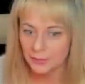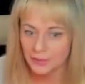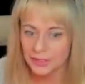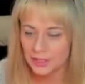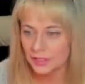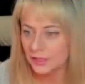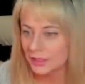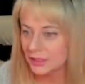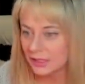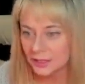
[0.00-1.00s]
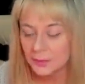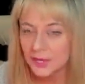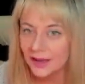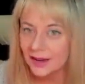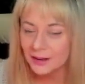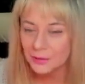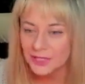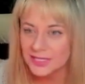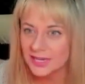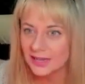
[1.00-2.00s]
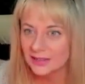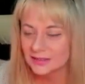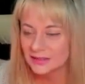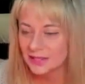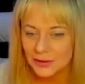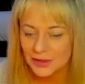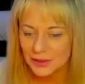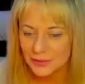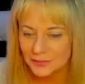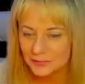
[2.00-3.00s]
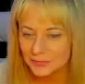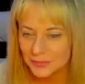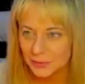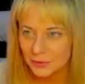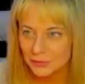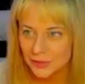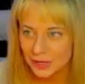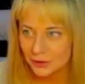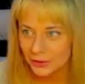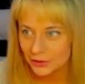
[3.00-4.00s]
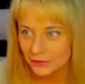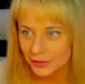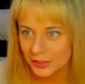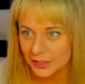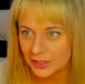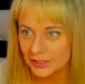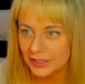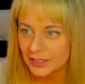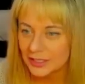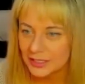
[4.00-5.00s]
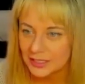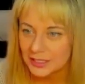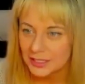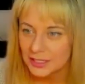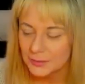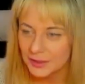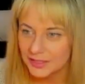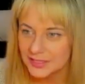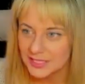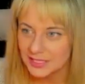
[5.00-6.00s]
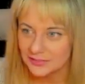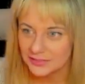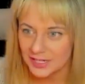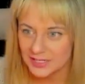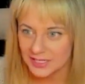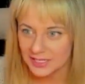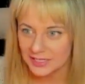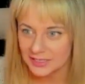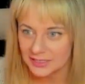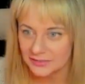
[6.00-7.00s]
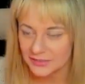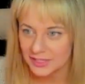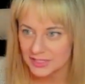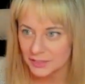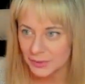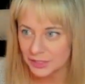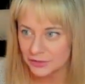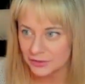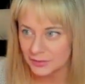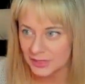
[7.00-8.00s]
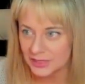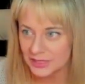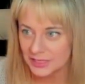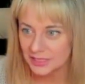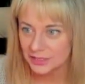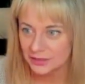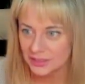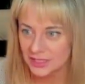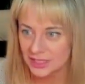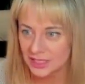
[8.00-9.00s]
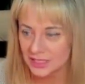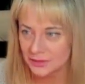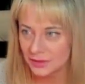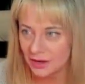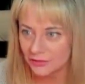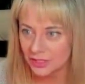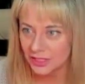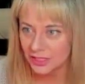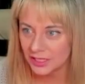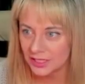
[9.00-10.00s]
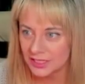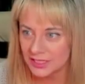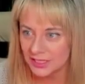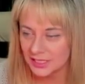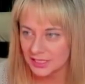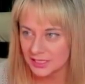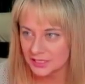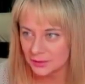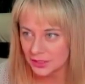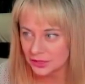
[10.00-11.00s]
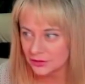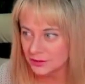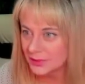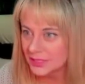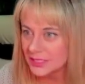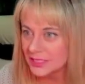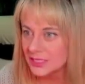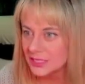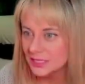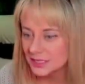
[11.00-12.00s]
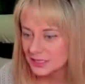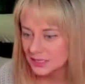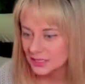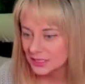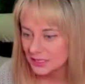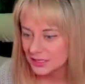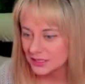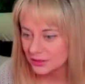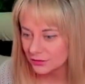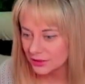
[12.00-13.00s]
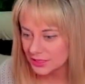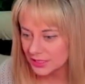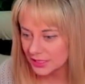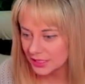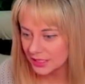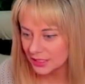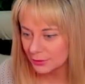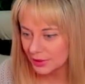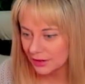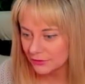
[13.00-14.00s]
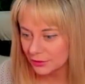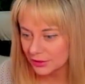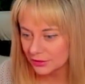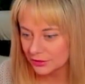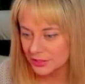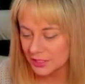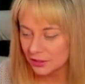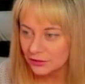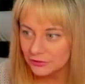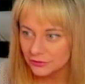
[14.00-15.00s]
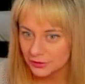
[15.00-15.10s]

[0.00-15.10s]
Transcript: gonna let it play out how it plays out. What have we got going on over here? Paulette's healing Vanessa. Vanessa's awaiting treatment. Krista is recovering. Katina is awaiting treatment. So Katina, I'm gonna have you heal yourself.